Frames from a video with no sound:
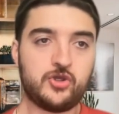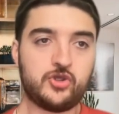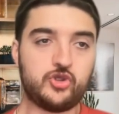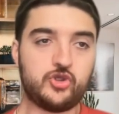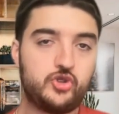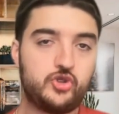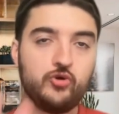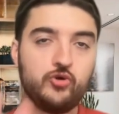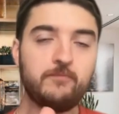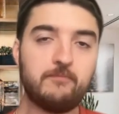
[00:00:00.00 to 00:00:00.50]

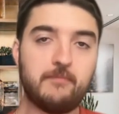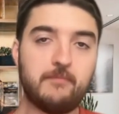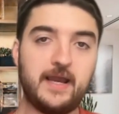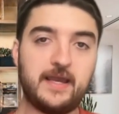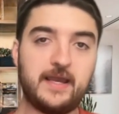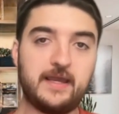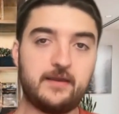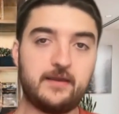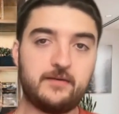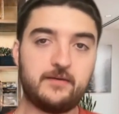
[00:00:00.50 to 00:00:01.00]
You
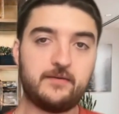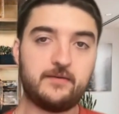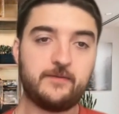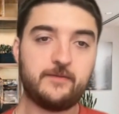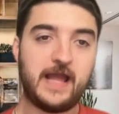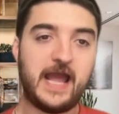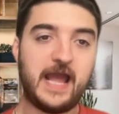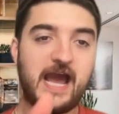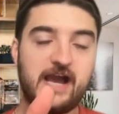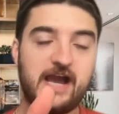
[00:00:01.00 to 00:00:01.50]
might
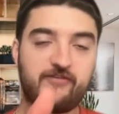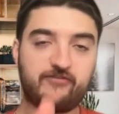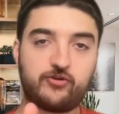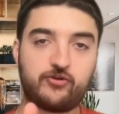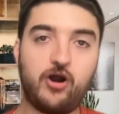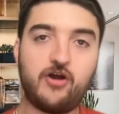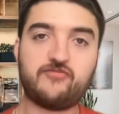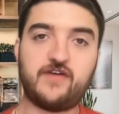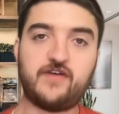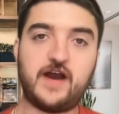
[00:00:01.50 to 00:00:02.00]
have
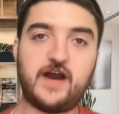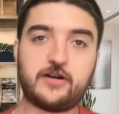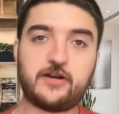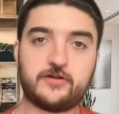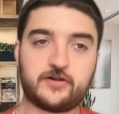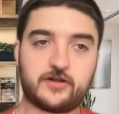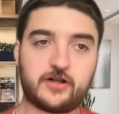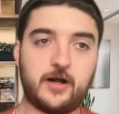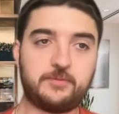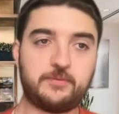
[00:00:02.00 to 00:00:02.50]
gone
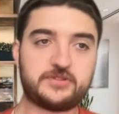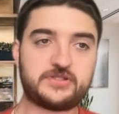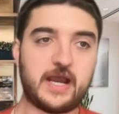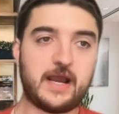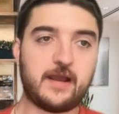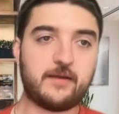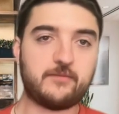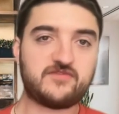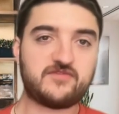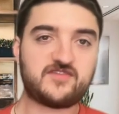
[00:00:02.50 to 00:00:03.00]
viral a couple
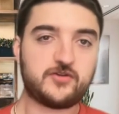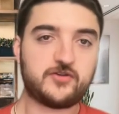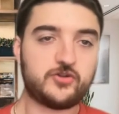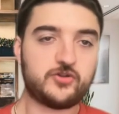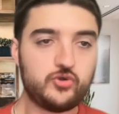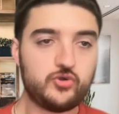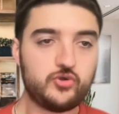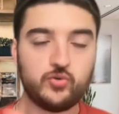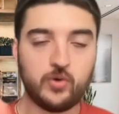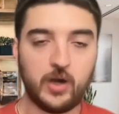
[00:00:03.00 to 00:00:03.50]
times.
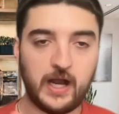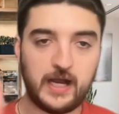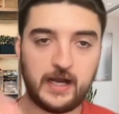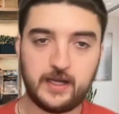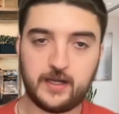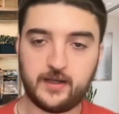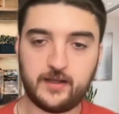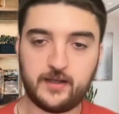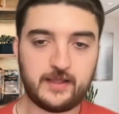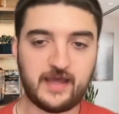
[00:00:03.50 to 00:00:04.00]
You,
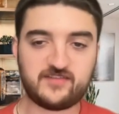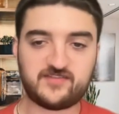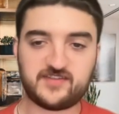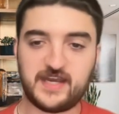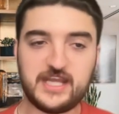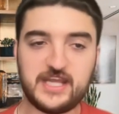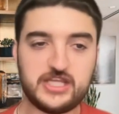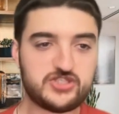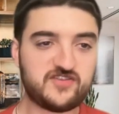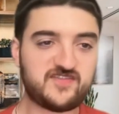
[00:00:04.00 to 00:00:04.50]
uh, as an
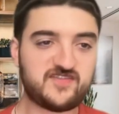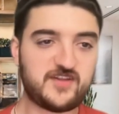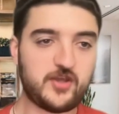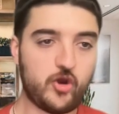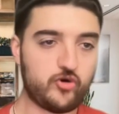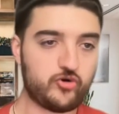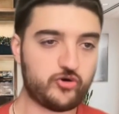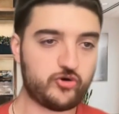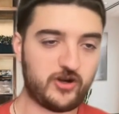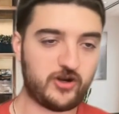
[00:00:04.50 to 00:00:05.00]
agency
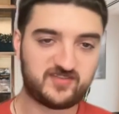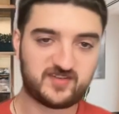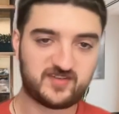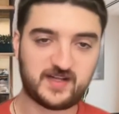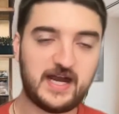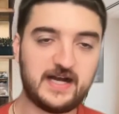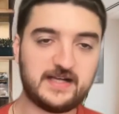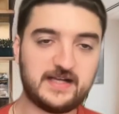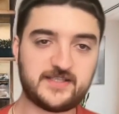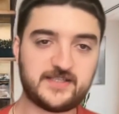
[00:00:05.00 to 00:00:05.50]
owner, as a
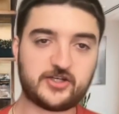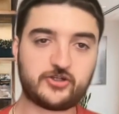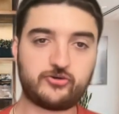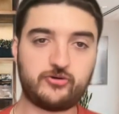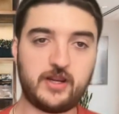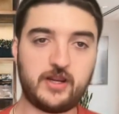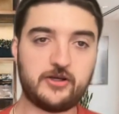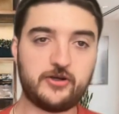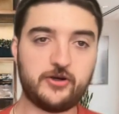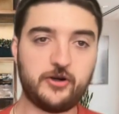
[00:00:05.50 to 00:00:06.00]
content
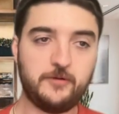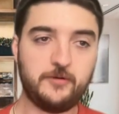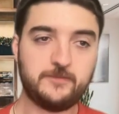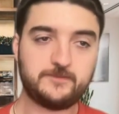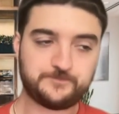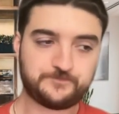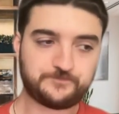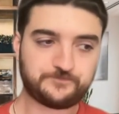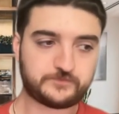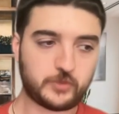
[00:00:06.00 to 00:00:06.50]

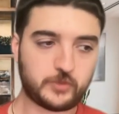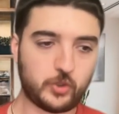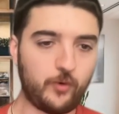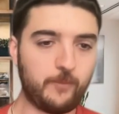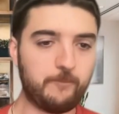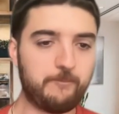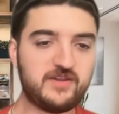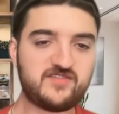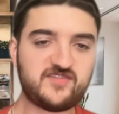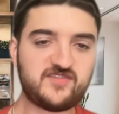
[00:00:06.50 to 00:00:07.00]
creator, or
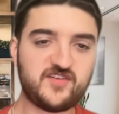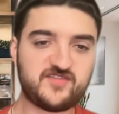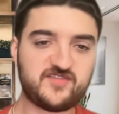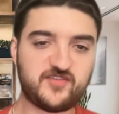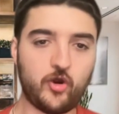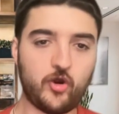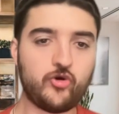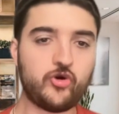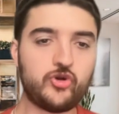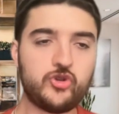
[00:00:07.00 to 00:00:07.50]
business
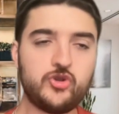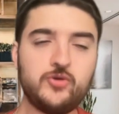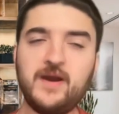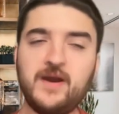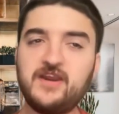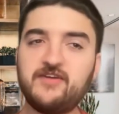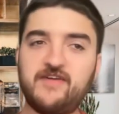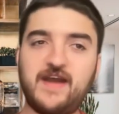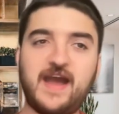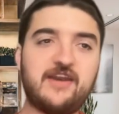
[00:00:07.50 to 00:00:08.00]
owner, you
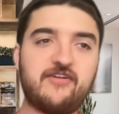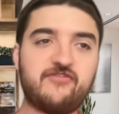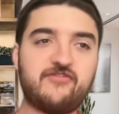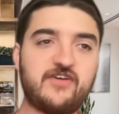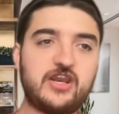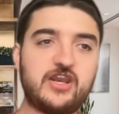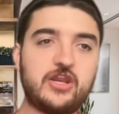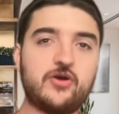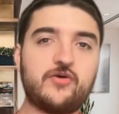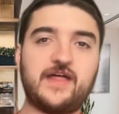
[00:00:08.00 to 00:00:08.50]
might have had a
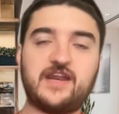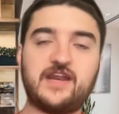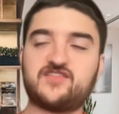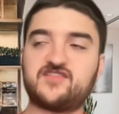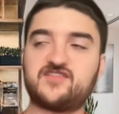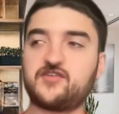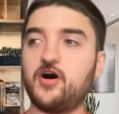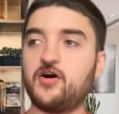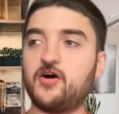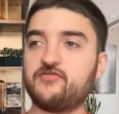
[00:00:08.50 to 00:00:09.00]
video that
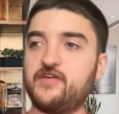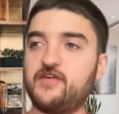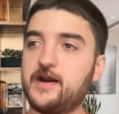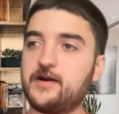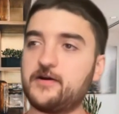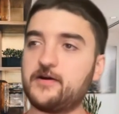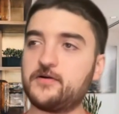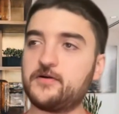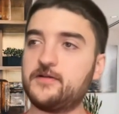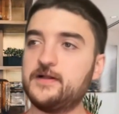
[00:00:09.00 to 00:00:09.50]
has gone
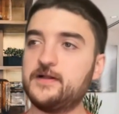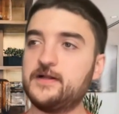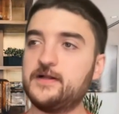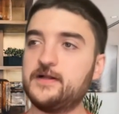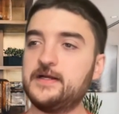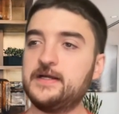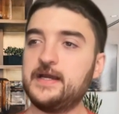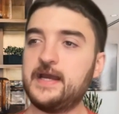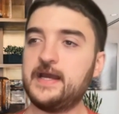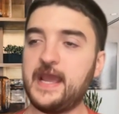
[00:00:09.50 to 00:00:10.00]
viral.
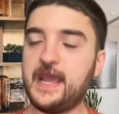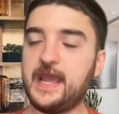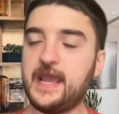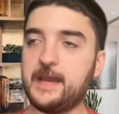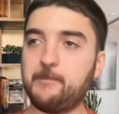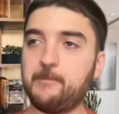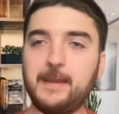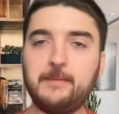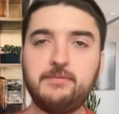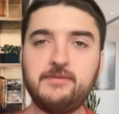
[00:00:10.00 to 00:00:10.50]

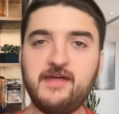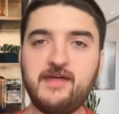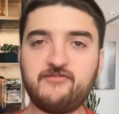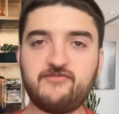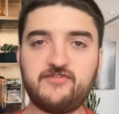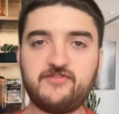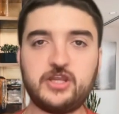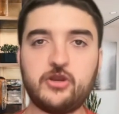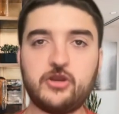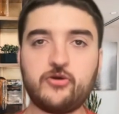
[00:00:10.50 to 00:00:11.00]
And maybe that
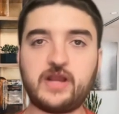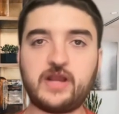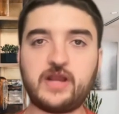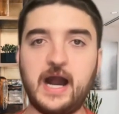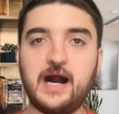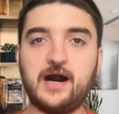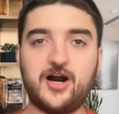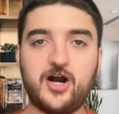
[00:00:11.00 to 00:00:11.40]
video got